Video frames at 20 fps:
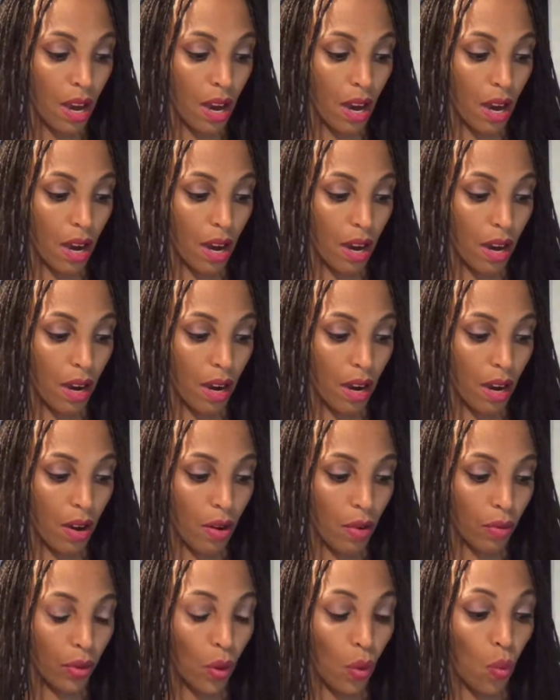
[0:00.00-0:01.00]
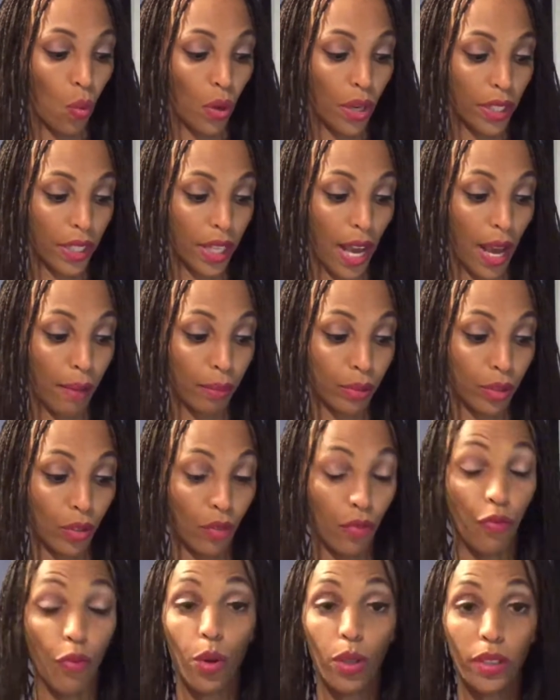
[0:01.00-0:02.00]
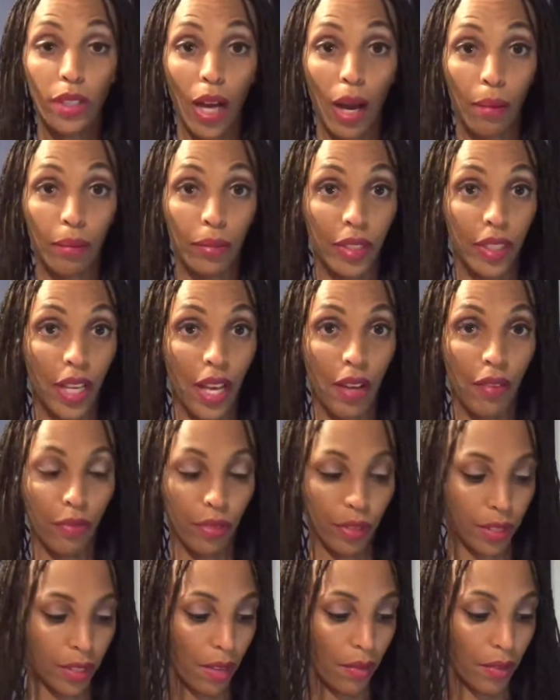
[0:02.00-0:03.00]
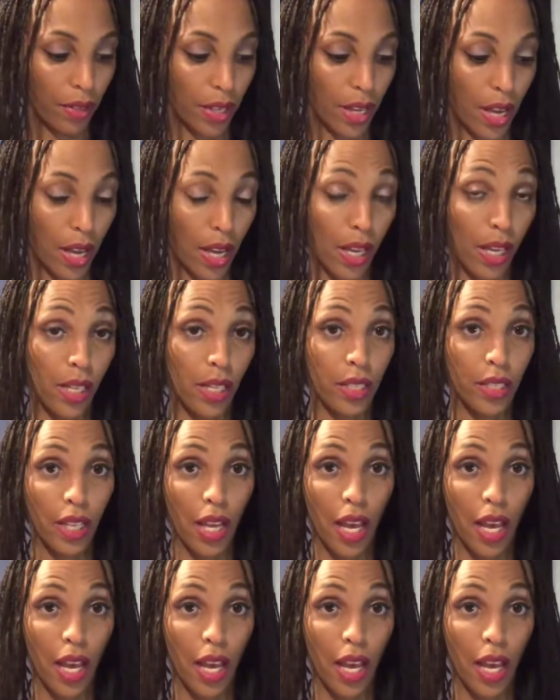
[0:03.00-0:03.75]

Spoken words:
1 capsule 4 times a day for 7 days.